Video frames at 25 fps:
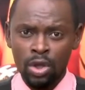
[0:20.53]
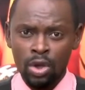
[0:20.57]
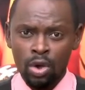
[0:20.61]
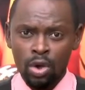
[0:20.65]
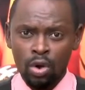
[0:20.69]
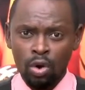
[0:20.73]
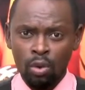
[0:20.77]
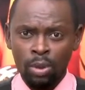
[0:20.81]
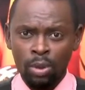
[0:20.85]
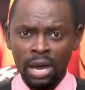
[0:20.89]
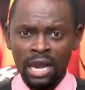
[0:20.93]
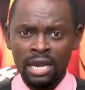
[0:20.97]

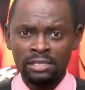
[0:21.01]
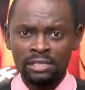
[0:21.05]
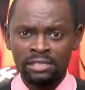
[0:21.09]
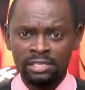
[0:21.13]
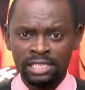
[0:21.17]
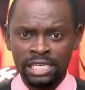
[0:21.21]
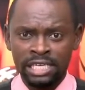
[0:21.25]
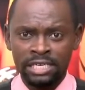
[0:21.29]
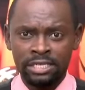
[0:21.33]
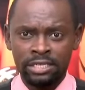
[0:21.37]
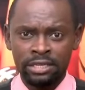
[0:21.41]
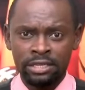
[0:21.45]
Omala
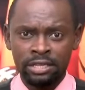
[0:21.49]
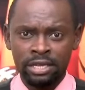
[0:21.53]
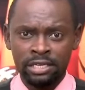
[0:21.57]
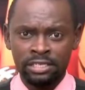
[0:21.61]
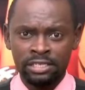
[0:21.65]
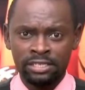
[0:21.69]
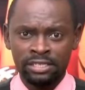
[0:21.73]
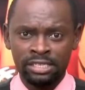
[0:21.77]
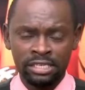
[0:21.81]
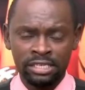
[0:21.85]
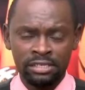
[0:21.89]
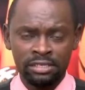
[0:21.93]
stated that
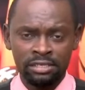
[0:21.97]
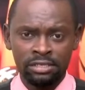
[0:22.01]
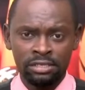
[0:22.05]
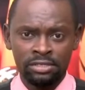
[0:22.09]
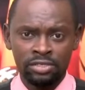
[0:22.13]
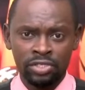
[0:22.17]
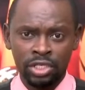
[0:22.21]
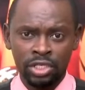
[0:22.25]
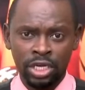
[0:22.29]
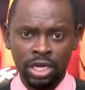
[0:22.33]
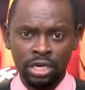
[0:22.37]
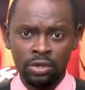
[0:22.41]
since his
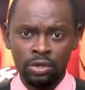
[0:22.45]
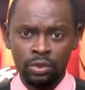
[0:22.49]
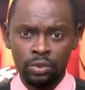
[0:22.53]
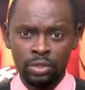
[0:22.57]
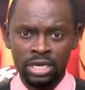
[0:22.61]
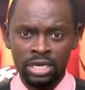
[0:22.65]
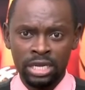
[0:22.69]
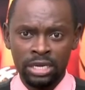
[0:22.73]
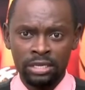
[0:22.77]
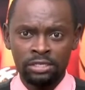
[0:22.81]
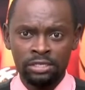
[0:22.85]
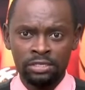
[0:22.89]
childhood
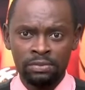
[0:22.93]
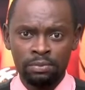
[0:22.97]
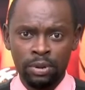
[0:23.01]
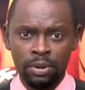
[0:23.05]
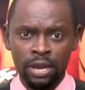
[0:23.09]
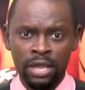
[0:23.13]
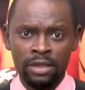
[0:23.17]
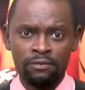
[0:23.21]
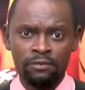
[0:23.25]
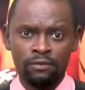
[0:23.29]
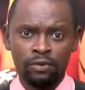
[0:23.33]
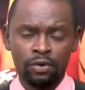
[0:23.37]
days
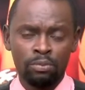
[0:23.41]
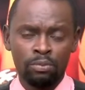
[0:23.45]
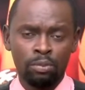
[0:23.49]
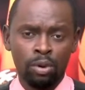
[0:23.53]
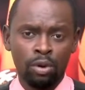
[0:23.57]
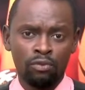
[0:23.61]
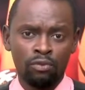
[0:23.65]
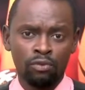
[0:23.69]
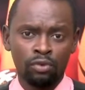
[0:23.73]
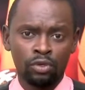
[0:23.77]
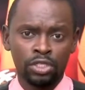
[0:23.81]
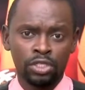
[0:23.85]
playing football
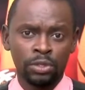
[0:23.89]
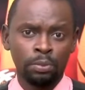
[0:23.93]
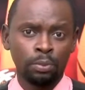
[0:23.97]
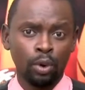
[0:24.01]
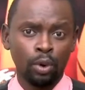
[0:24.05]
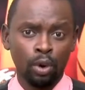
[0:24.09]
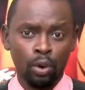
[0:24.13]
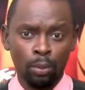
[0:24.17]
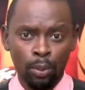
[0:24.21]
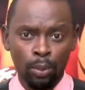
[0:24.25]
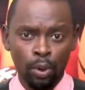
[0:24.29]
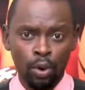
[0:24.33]
for
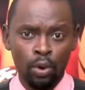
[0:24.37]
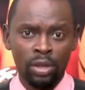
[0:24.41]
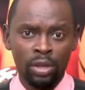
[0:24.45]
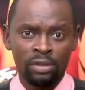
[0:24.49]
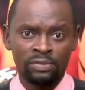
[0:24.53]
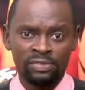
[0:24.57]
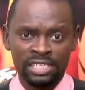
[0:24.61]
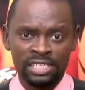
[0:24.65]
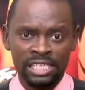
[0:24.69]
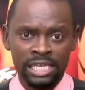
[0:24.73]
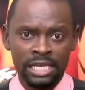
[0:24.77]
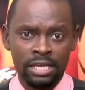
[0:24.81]
Chipolopolo
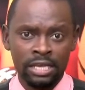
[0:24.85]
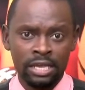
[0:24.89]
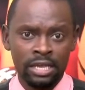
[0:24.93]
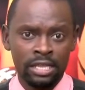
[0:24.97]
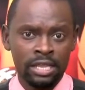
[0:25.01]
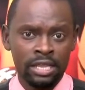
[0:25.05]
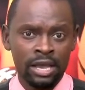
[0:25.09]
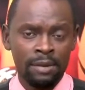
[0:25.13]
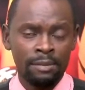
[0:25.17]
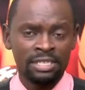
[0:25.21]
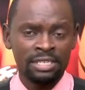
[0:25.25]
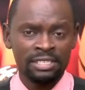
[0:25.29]
FC in
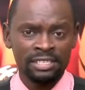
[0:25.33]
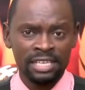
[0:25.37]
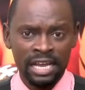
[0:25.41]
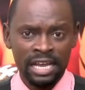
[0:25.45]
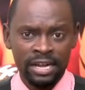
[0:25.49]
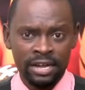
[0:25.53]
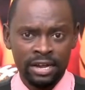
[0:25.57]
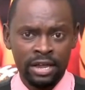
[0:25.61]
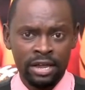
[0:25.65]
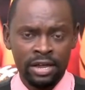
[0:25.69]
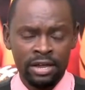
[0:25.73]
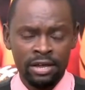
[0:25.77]

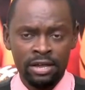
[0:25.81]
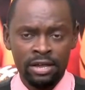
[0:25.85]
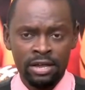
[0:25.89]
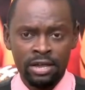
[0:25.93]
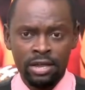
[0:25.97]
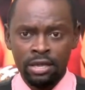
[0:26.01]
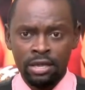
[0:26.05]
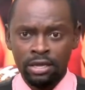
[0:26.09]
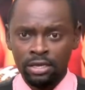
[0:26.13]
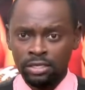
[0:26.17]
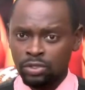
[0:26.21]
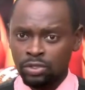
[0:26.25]
Nyamasaria,
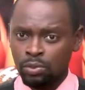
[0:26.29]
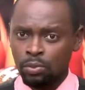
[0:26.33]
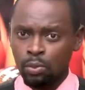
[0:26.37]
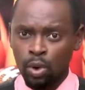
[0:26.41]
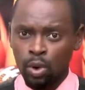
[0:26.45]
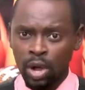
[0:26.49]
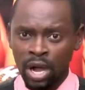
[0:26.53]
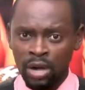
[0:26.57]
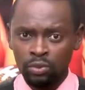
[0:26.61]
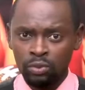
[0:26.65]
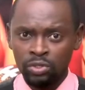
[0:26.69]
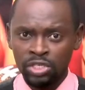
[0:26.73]
Kisumu
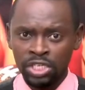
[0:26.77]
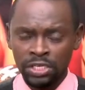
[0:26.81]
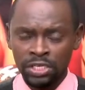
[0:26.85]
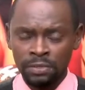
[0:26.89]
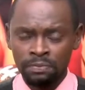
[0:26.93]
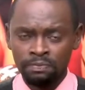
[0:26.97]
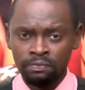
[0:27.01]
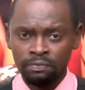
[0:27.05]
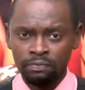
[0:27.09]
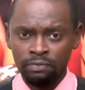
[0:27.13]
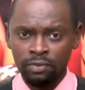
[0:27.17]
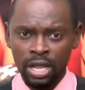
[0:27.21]

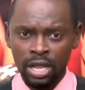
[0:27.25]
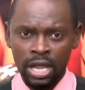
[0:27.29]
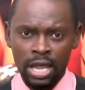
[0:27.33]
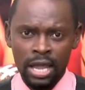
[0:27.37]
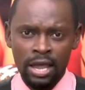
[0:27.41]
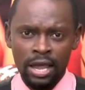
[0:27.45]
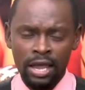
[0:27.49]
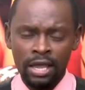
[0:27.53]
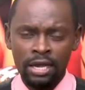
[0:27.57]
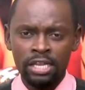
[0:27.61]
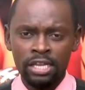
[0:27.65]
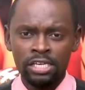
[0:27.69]
County,
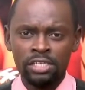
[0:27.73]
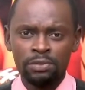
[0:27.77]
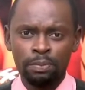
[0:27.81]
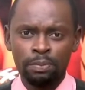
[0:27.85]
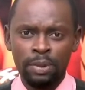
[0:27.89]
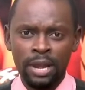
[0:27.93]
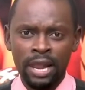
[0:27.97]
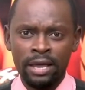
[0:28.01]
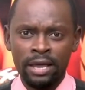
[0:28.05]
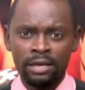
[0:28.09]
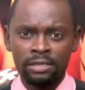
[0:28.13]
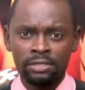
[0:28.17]
elite
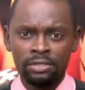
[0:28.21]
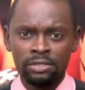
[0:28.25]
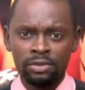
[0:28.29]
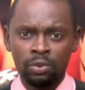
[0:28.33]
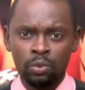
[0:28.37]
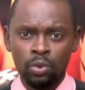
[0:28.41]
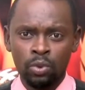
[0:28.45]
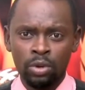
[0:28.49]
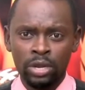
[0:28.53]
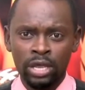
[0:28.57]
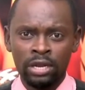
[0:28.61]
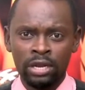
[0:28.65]
players
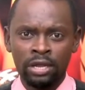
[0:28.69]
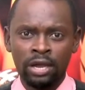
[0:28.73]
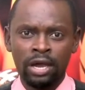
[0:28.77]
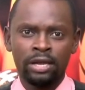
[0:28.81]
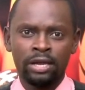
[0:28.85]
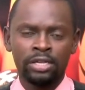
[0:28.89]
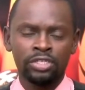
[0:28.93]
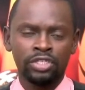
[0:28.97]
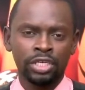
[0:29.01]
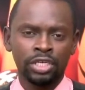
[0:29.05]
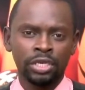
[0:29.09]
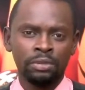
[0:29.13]
would
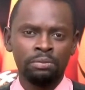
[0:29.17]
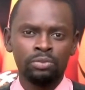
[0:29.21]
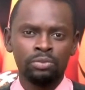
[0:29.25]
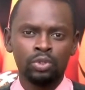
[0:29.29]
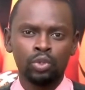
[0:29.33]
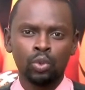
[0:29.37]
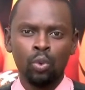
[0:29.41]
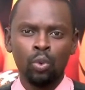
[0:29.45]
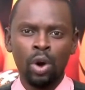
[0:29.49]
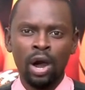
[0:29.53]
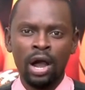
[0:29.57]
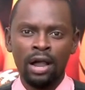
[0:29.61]
encourage him to
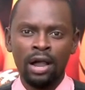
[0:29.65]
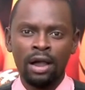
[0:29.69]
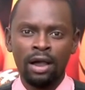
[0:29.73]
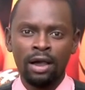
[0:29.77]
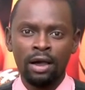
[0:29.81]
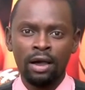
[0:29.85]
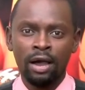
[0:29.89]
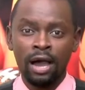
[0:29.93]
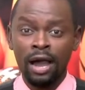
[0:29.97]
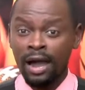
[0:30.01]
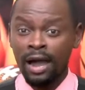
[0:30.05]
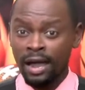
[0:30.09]
work
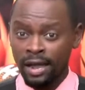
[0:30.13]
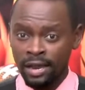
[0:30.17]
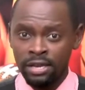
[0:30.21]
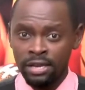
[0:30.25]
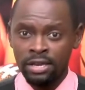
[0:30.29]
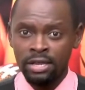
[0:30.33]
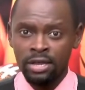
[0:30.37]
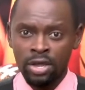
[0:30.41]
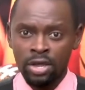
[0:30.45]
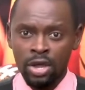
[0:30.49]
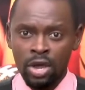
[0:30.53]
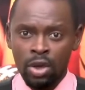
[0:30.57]
hard
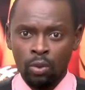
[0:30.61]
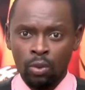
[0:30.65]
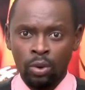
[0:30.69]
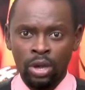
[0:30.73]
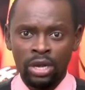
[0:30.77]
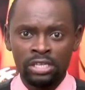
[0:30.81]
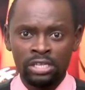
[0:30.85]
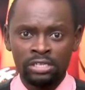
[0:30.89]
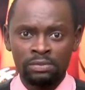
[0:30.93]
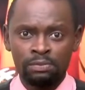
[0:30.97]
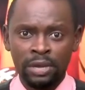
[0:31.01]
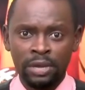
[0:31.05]
while
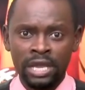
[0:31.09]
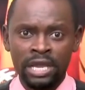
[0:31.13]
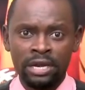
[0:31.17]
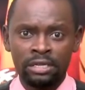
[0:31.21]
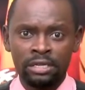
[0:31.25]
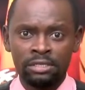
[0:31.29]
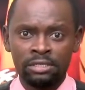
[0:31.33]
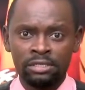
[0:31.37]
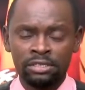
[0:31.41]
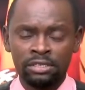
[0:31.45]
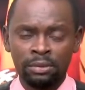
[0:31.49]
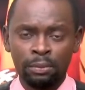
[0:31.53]
his
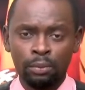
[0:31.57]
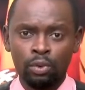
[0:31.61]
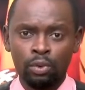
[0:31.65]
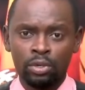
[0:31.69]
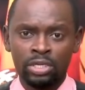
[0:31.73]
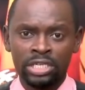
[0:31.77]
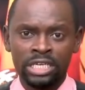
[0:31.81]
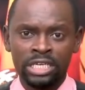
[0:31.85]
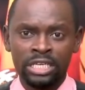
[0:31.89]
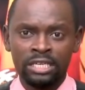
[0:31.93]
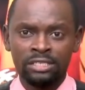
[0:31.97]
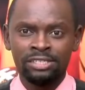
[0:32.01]
parents
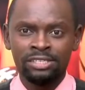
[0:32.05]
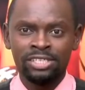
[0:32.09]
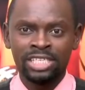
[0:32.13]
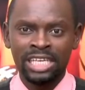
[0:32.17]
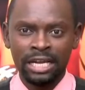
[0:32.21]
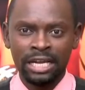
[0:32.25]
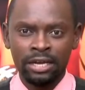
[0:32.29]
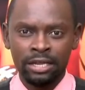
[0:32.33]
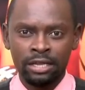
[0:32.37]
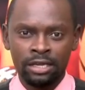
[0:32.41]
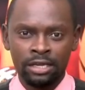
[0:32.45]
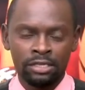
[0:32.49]
supported his
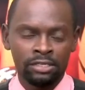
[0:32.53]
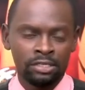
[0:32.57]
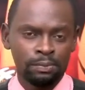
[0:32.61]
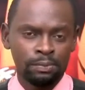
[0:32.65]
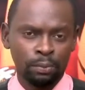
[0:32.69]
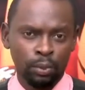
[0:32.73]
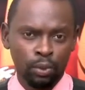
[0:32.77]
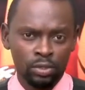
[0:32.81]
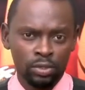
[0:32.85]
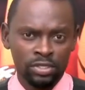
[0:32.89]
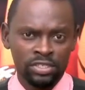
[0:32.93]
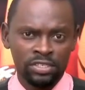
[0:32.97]
journey in
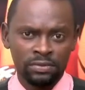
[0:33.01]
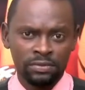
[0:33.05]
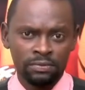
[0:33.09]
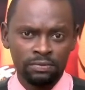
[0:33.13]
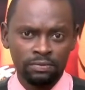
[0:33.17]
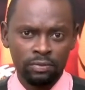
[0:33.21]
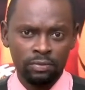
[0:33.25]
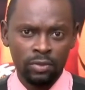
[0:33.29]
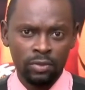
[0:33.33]
sports.